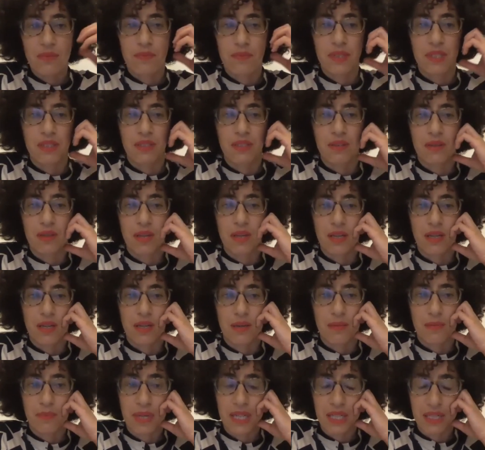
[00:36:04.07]
But
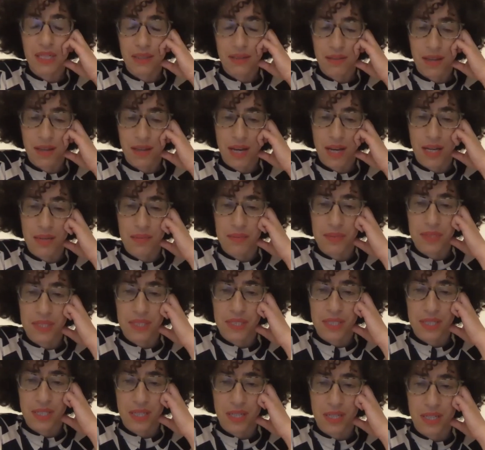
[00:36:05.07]
uh, many
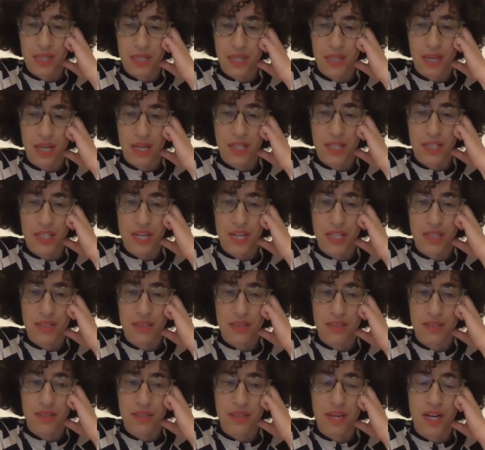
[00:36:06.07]
times uh, I
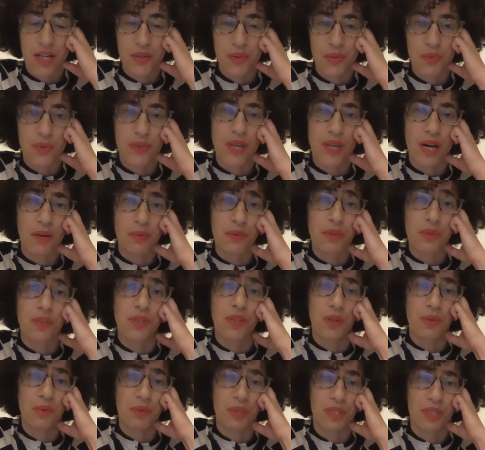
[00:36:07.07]
just start without
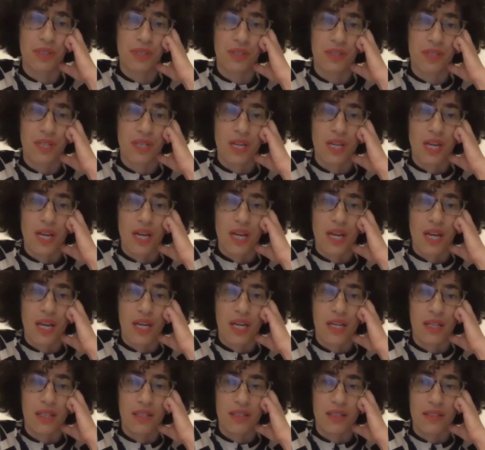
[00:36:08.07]
knowing.
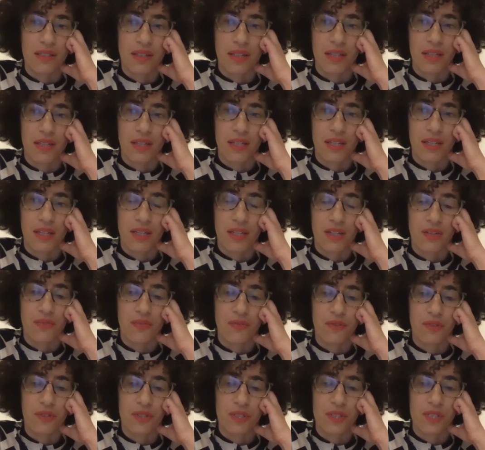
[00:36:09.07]
And uh,
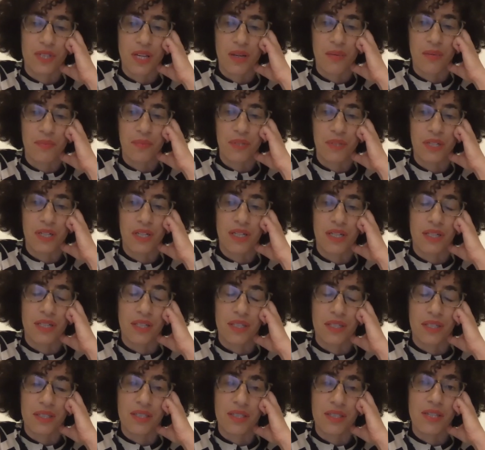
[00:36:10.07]
for example, uh,
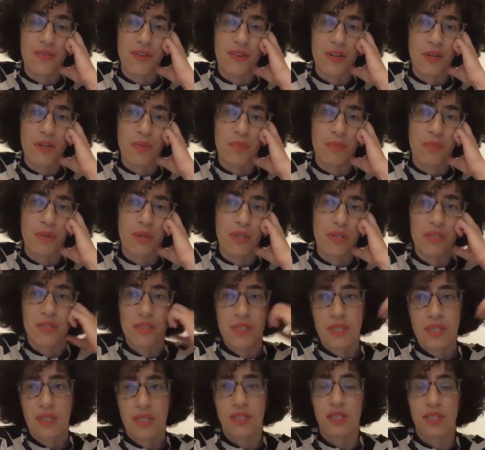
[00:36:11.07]
and it's very important.
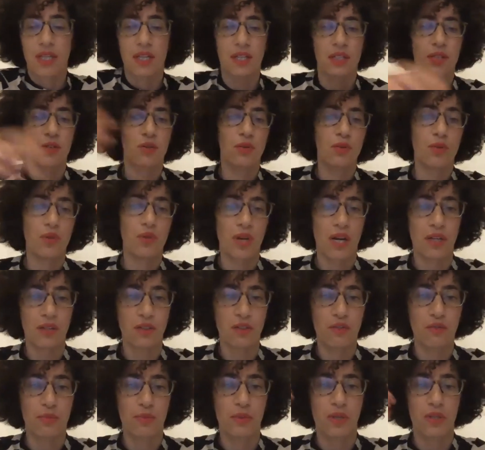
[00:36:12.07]
It's, it's, like two kind
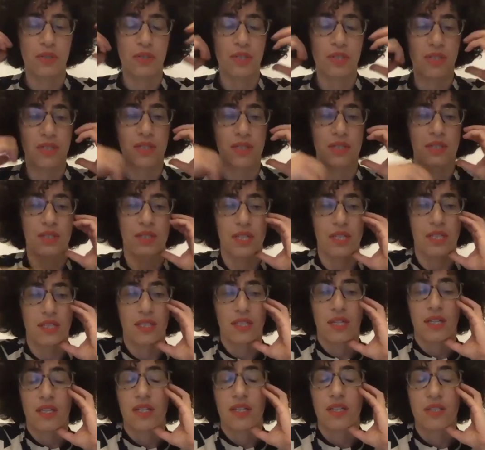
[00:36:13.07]
of processes,
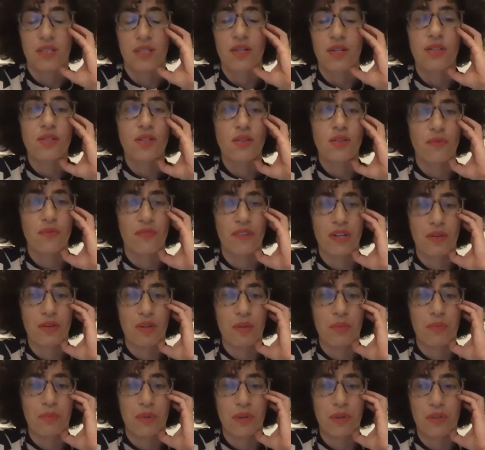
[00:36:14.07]
and it's also very
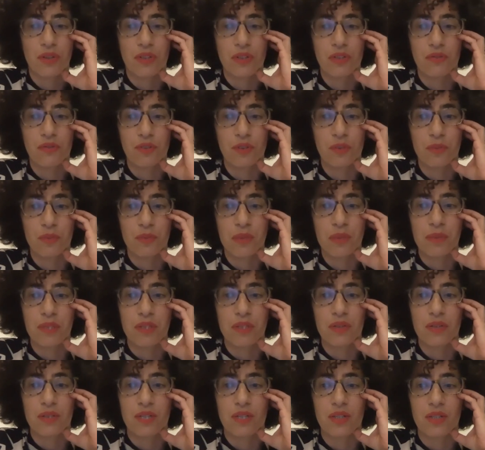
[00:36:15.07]
important for me
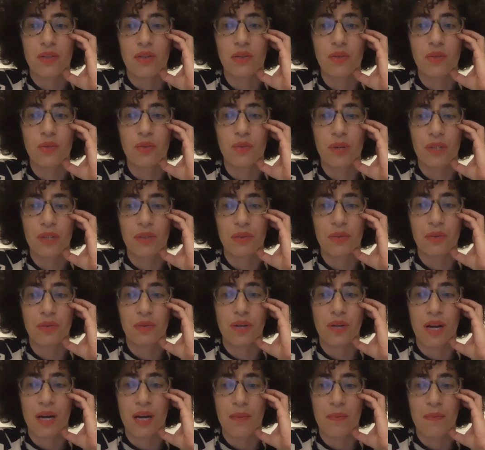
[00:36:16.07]
because I don't want to
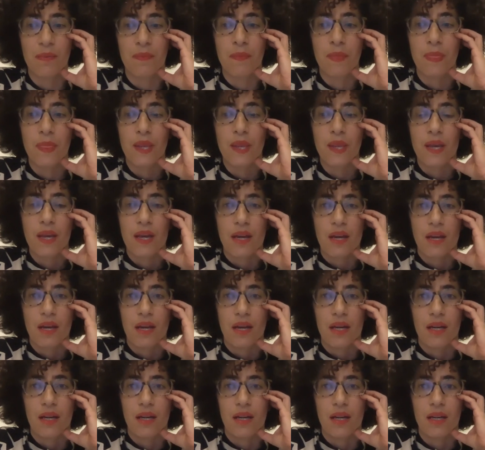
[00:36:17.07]
come
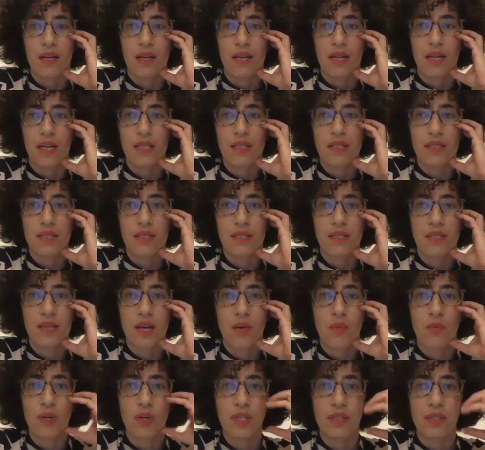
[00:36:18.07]
uh, as
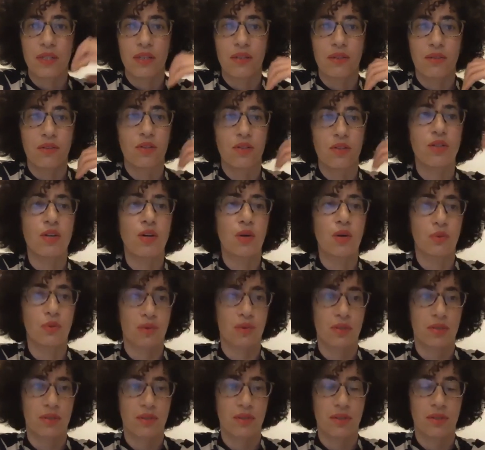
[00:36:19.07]
someone that
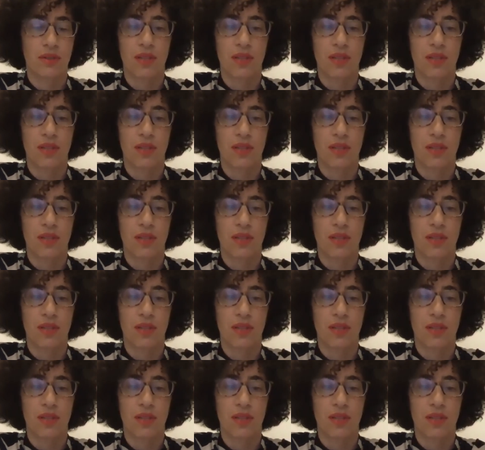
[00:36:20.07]
knows.